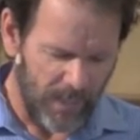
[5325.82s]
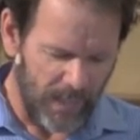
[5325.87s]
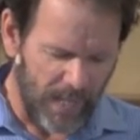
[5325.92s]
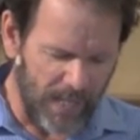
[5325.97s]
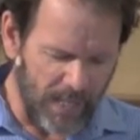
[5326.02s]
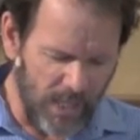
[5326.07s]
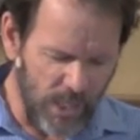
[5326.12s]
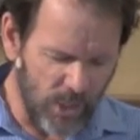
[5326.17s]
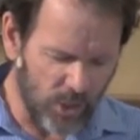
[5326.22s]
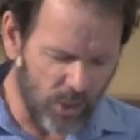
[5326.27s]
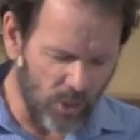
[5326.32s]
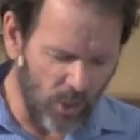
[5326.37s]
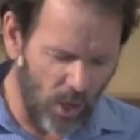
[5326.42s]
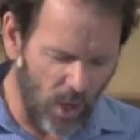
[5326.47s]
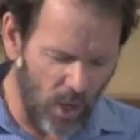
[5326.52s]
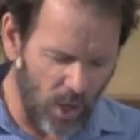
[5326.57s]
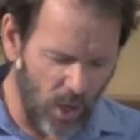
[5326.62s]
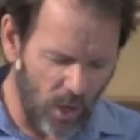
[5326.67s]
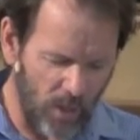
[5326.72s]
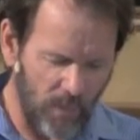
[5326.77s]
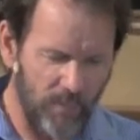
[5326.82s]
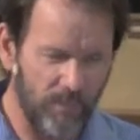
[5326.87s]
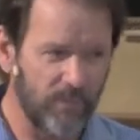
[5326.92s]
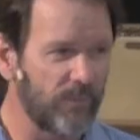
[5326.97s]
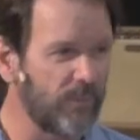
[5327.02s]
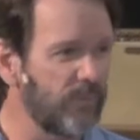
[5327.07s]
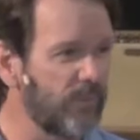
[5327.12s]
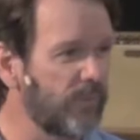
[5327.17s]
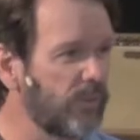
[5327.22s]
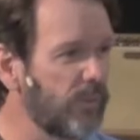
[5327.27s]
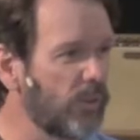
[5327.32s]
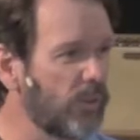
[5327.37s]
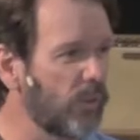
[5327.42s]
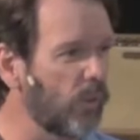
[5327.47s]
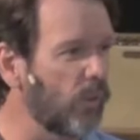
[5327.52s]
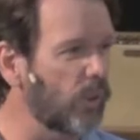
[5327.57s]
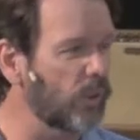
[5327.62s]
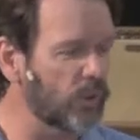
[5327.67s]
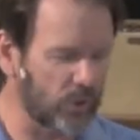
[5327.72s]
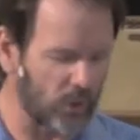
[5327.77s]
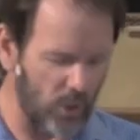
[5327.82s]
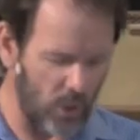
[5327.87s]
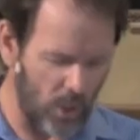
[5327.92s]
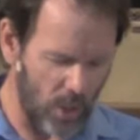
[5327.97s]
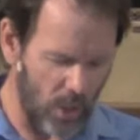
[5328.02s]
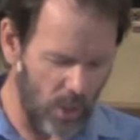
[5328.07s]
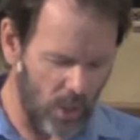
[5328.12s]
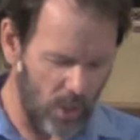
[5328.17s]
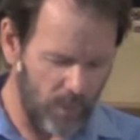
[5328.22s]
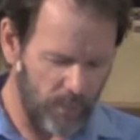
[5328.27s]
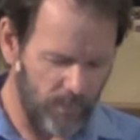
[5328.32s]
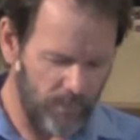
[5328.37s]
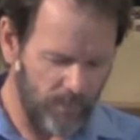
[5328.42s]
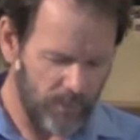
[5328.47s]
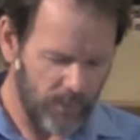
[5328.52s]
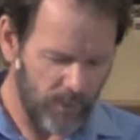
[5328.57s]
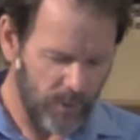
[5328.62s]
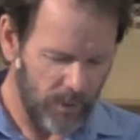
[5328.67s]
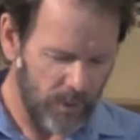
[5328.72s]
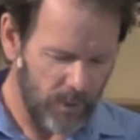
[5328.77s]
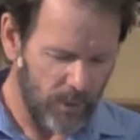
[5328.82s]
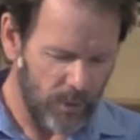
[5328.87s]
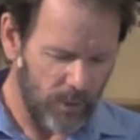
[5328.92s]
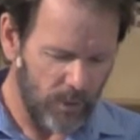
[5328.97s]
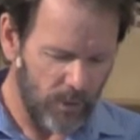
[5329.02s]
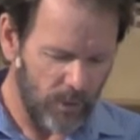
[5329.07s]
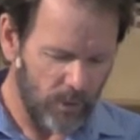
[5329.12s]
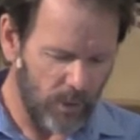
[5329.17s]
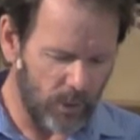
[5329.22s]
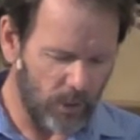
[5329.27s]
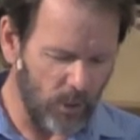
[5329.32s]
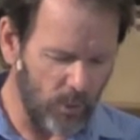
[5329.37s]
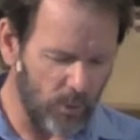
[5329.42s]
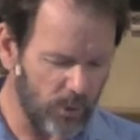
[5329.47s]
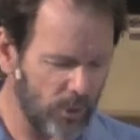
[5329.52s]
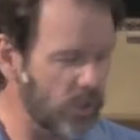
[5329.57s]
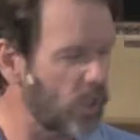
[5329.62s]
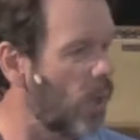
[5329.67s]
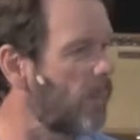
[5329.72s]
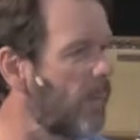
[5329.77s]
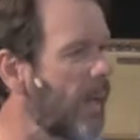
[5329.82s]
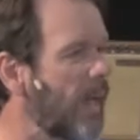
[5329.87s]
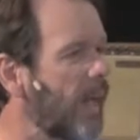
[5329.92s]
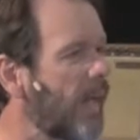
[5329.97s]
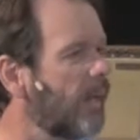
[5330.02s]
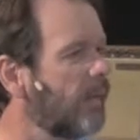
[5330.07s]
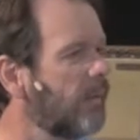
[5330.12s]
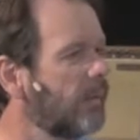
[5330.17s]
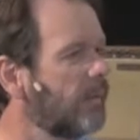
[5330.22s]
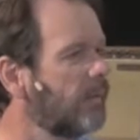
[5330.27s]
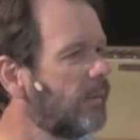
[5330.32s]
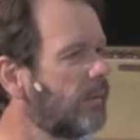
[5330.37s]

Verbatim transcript: And he saw, the Lord saw that there was no man.